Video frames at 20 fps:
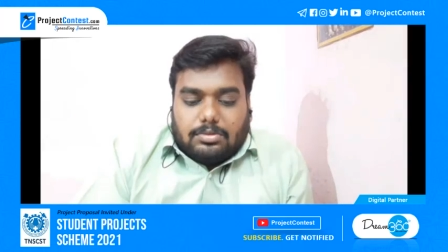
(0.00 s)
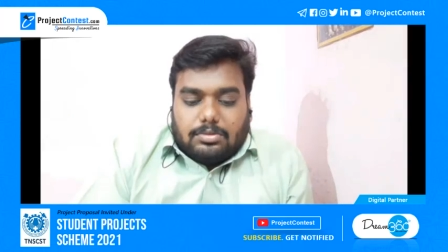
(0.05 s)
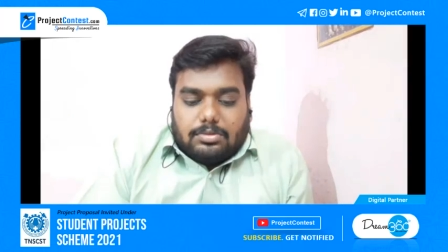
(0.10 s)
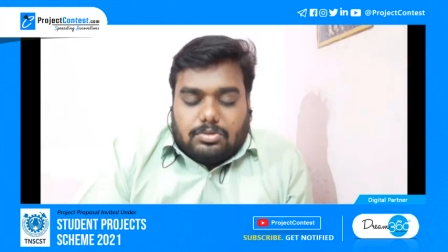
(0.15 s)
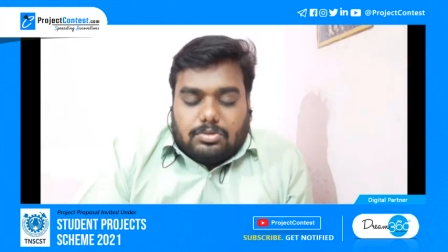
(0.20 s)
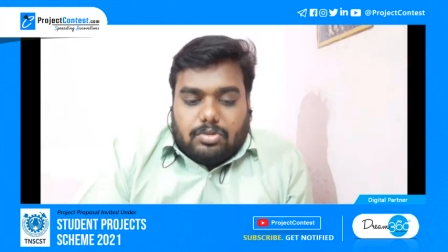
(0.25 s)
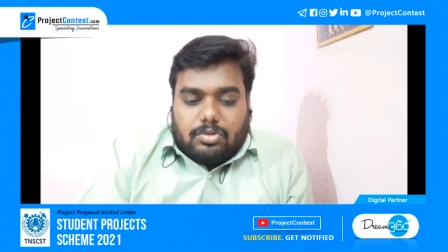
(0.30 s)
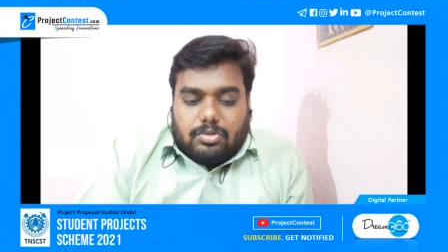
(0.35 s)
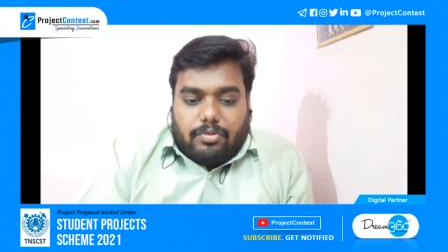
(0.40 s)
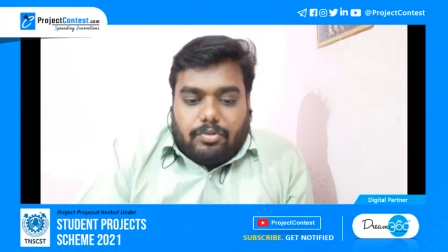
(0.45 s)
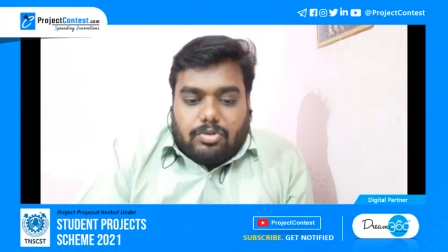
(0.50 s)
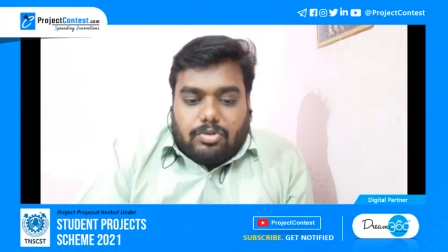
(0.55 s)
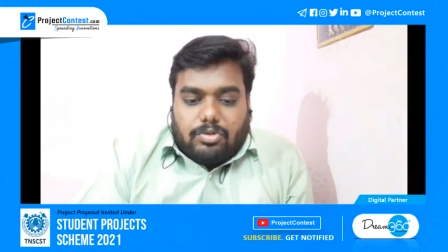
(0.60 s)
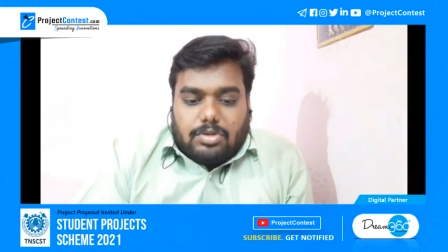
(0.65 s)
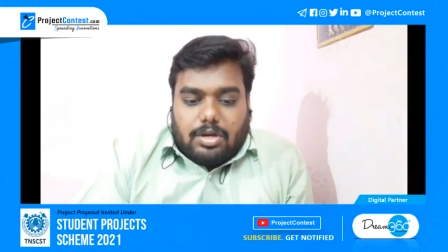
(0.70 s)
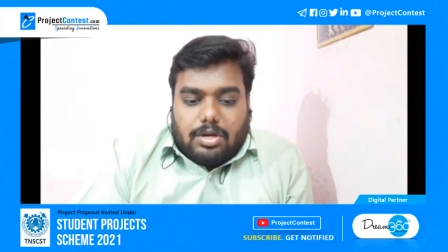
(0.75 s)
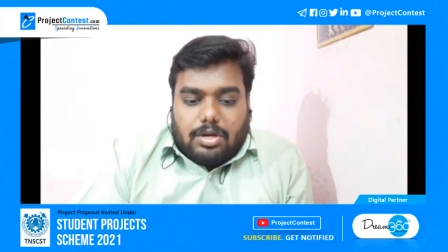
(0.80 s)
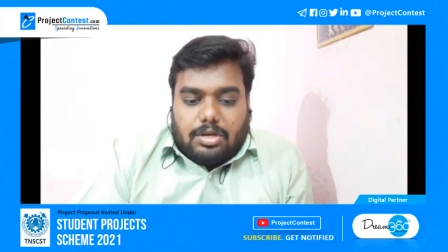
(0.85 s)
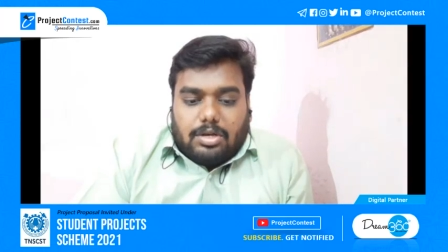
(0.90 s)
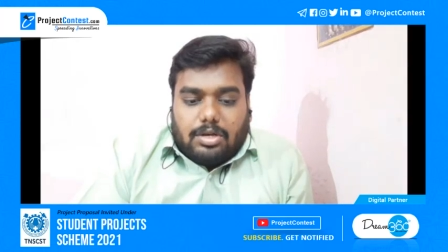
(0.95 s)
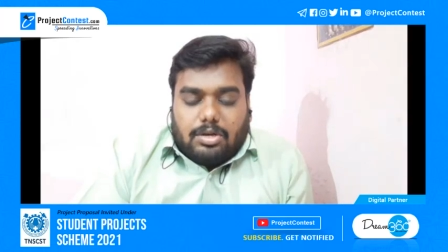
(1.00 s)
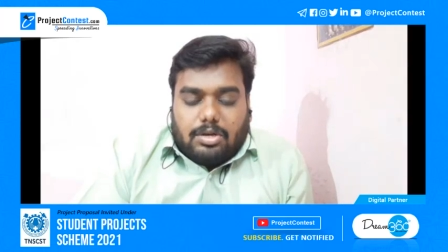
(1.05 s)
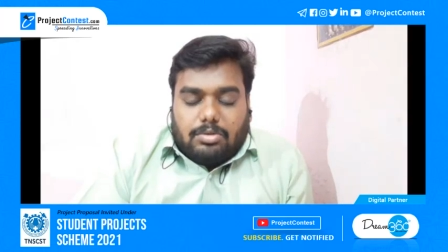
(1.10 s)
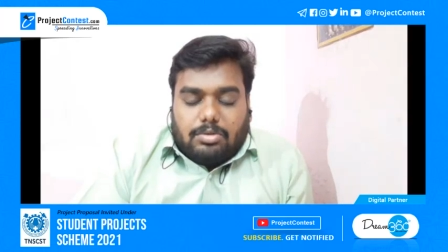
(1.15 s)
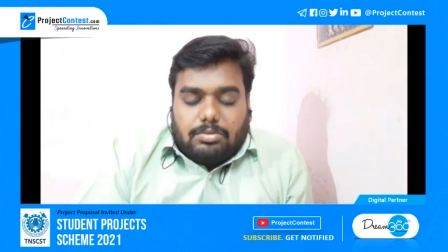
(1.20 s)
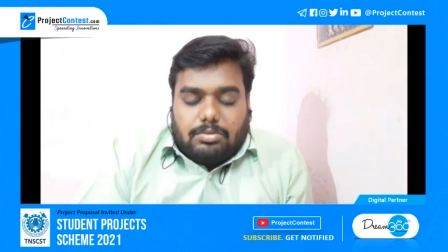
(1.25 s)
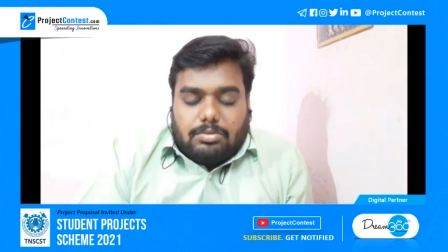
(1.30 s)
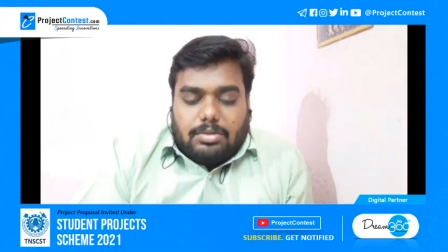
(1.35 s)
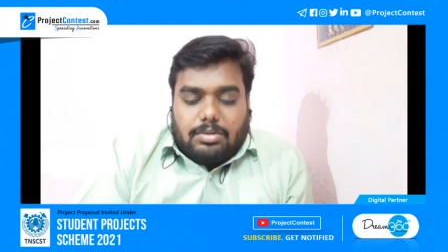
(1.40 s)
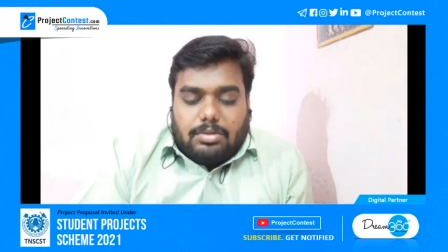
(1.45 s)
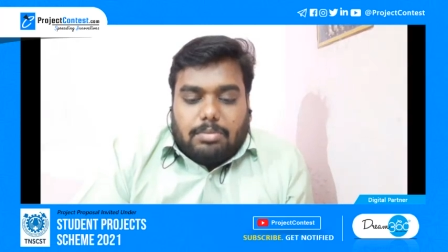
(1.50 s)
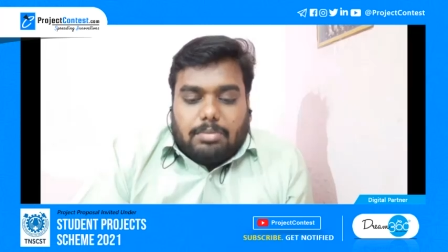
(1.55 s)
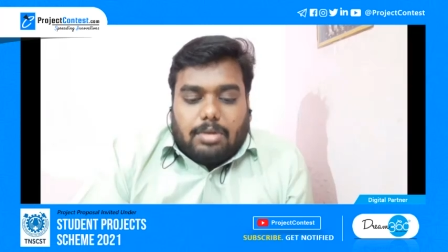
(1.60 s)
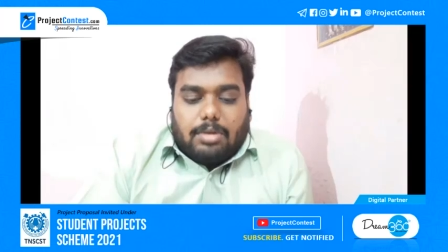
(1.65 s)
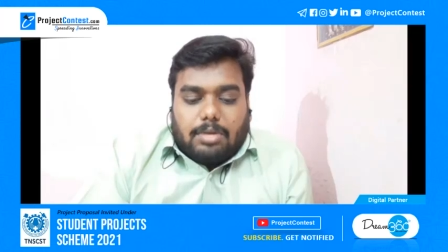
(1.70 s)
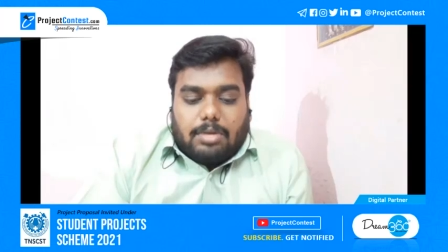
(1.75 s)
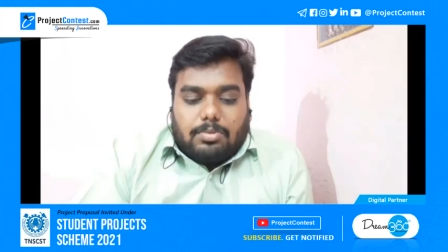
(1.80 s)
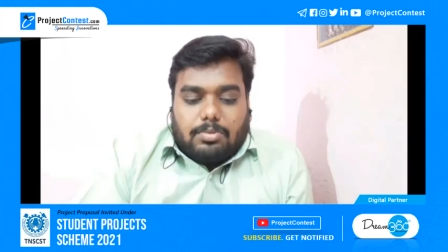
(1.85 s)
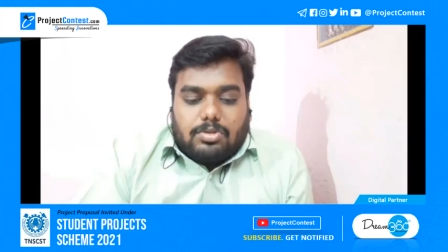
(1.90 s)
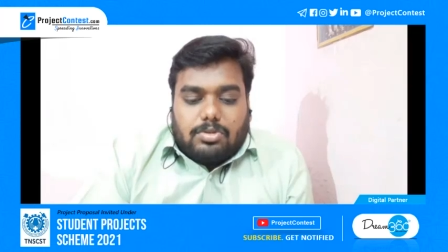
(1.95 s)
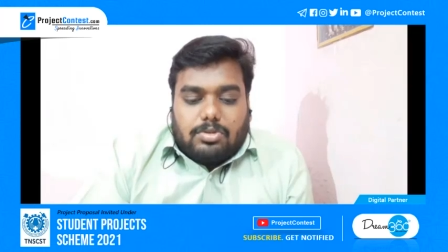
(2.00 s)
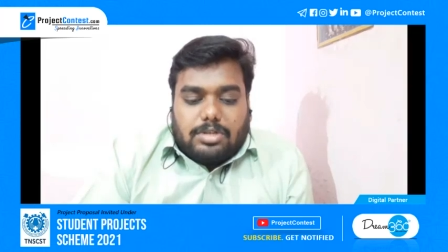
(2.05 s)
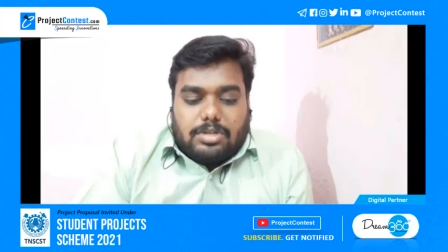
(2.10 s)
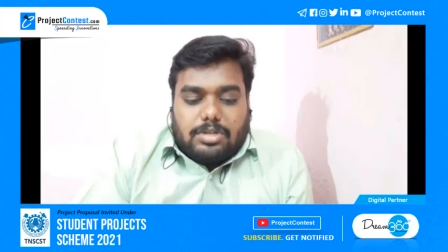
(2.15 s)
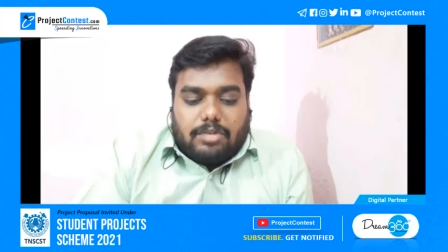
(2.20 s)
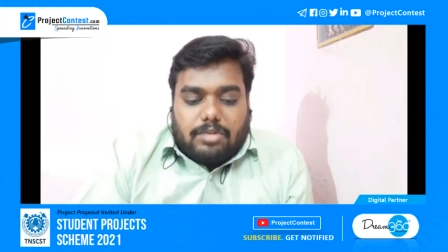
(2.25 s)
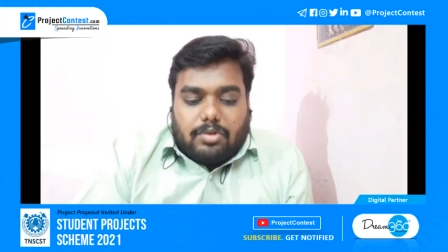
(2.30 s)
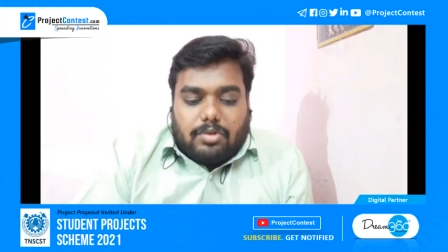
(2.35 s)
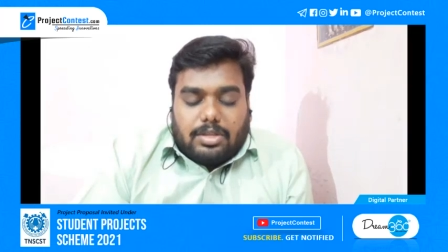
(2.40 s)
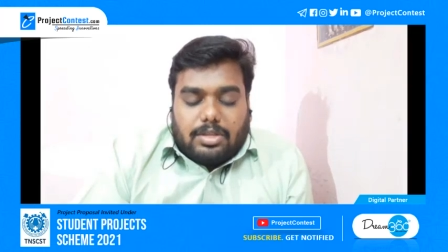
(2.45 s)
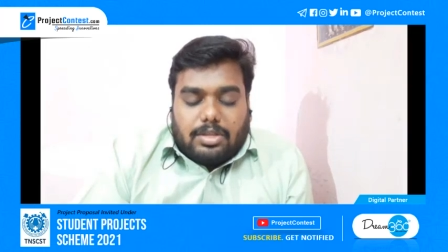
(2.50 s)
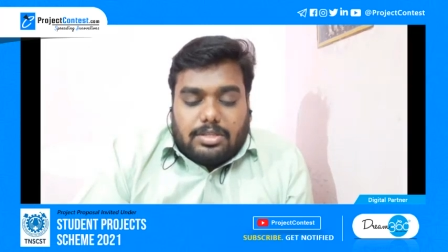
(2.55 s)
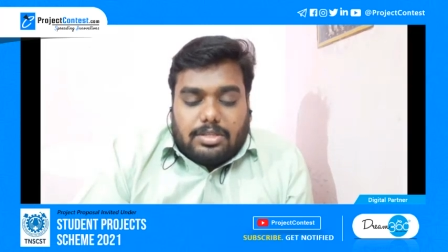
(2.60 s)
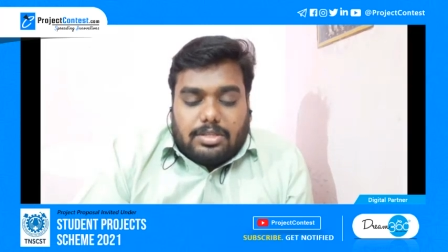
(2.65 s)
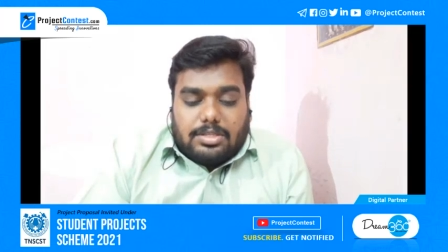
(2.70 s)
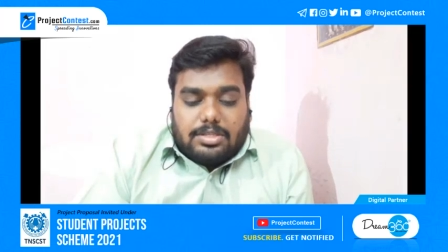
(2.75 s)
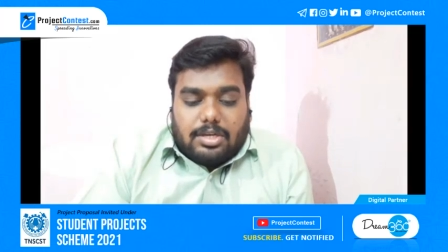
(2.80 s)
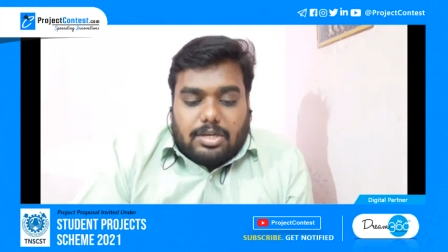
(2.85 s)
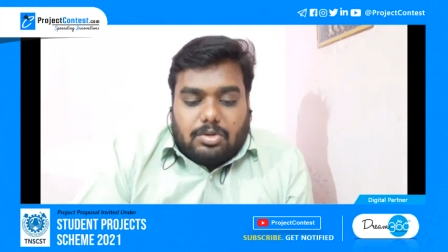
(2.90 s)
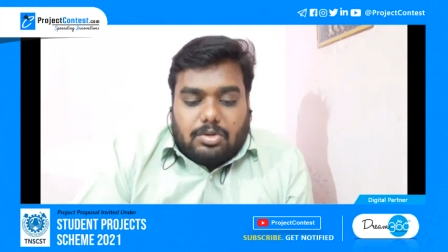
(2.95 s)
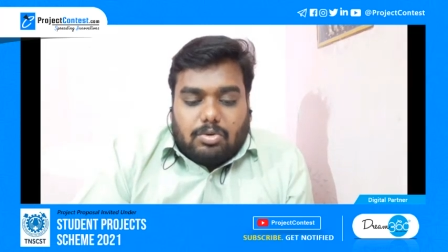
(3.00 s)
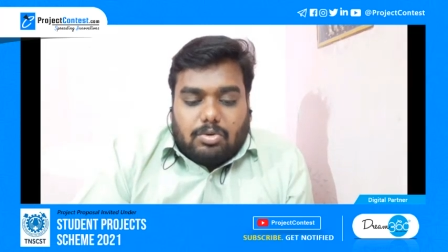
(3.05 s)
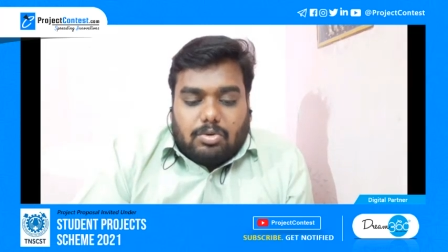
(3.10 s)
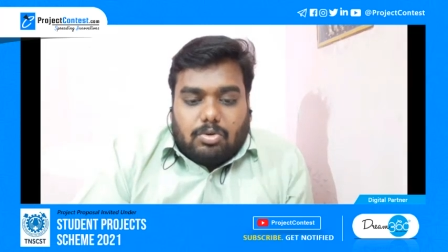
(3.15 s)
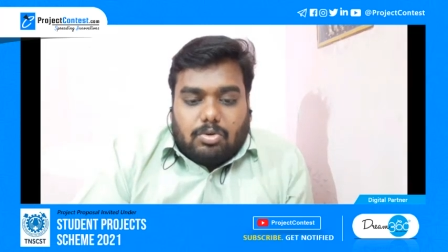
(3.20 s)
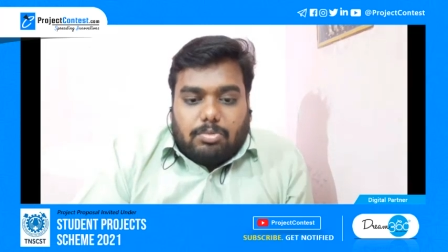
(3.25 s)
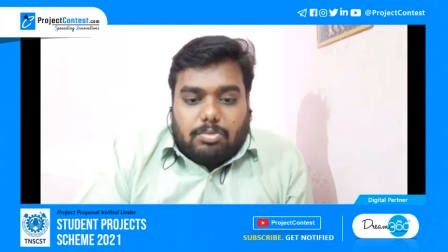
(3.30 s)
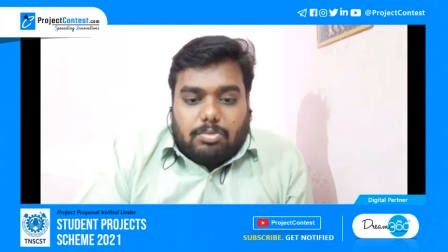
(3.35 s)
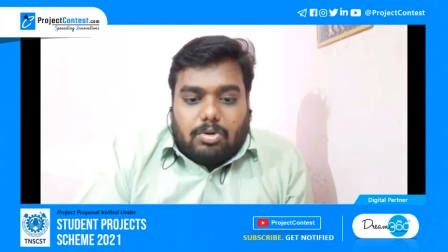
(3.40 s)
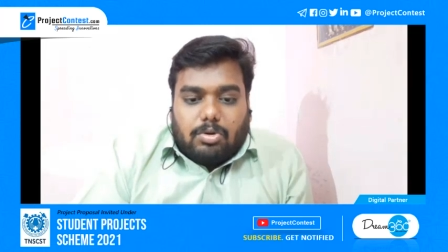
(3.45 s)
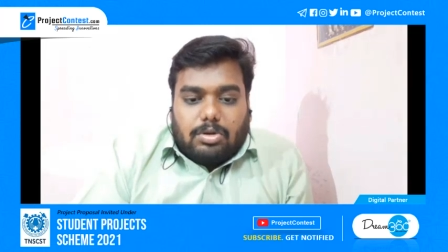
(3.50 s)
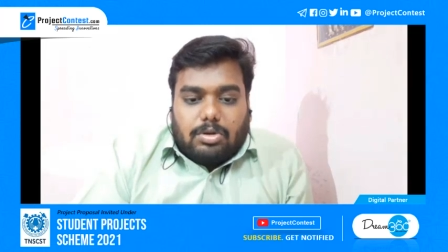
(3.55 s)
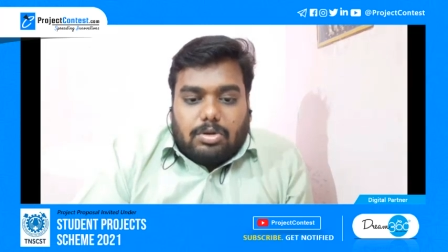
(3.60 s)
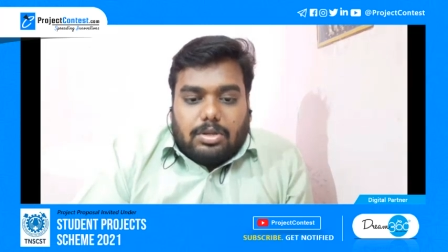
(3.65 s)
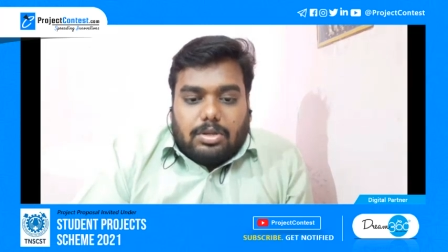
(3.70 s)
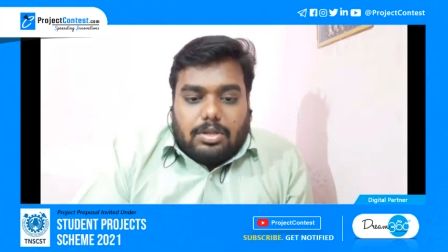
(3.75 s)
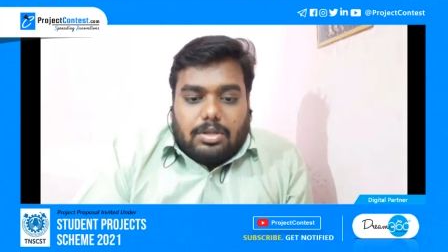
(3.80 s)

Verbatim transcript: so if you scroll down the blog post and if you click this click to know more